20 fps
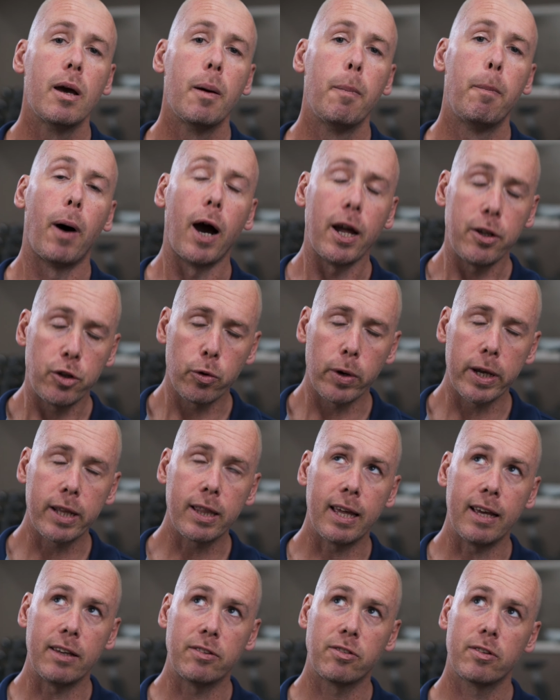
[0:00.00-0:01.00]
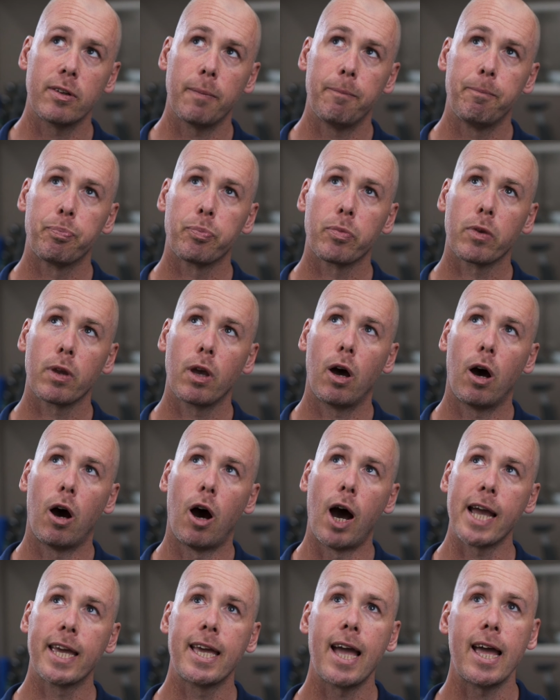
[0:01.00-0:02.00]
By doing this,
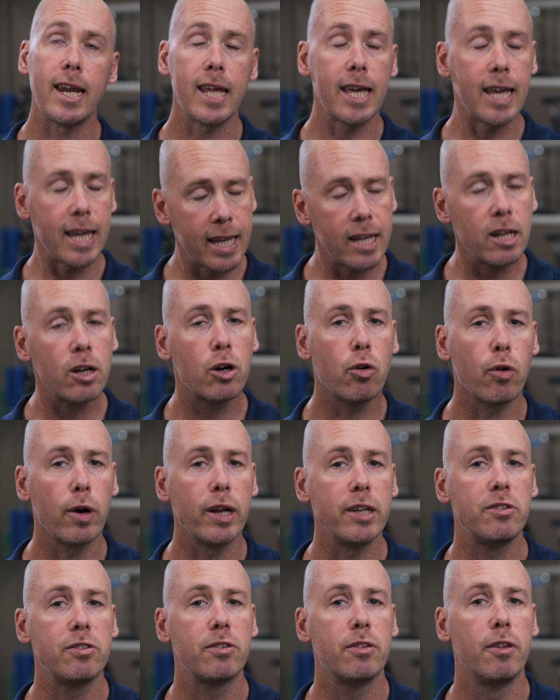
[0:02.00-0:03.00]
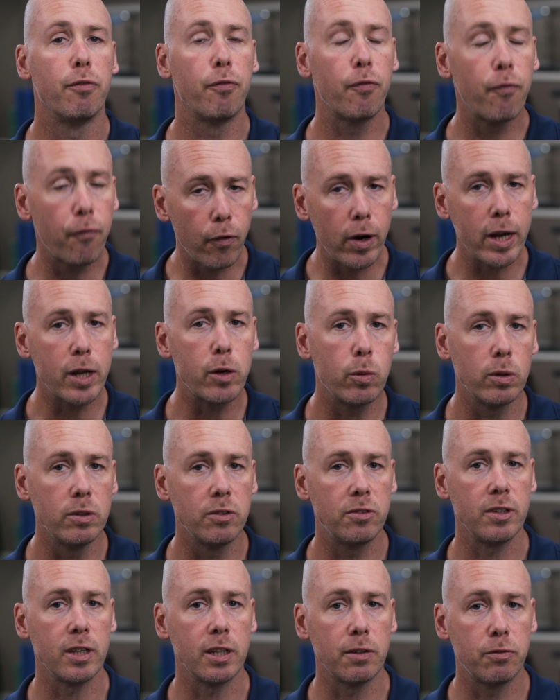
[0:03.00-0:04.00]
I can increase the
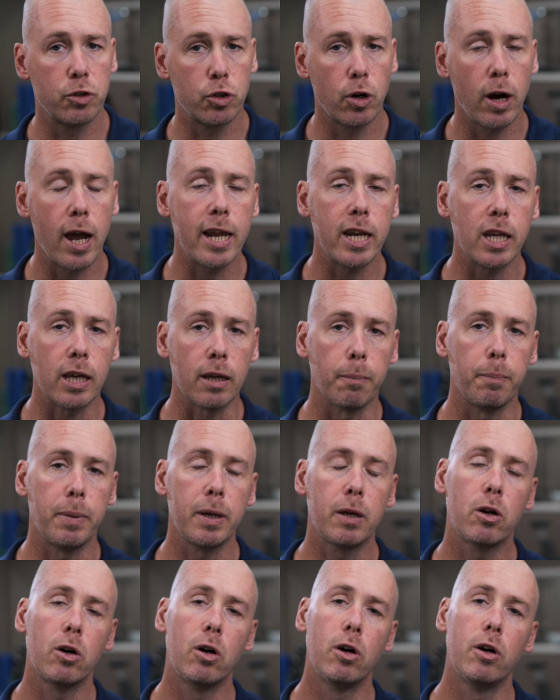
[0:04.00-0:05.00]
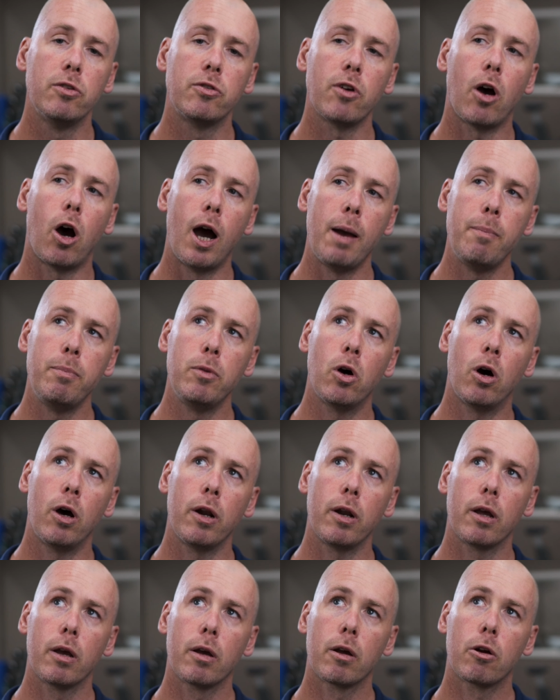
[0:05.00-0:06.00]
frequency of training because I'm
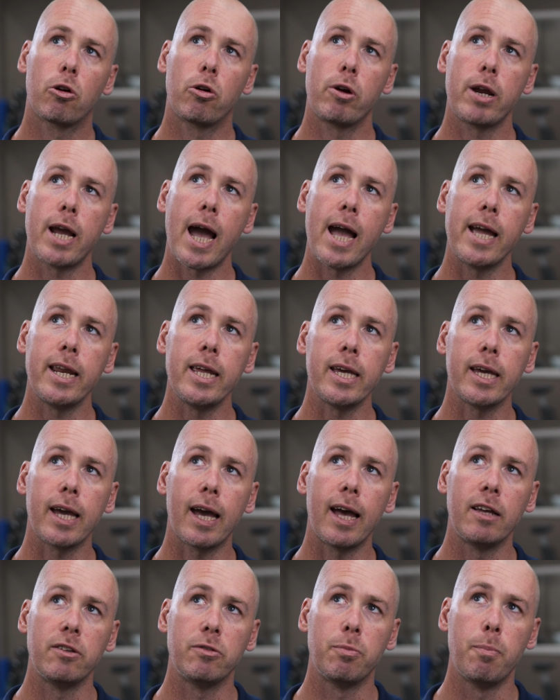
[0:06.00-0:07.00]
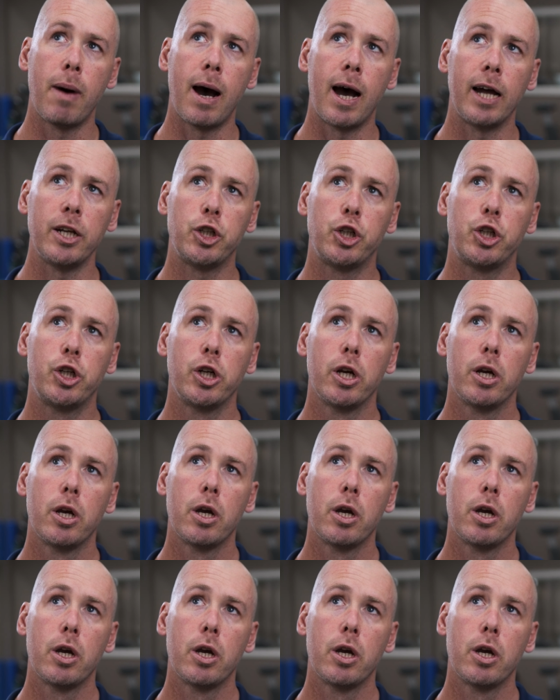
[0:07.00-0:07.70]
not creating as much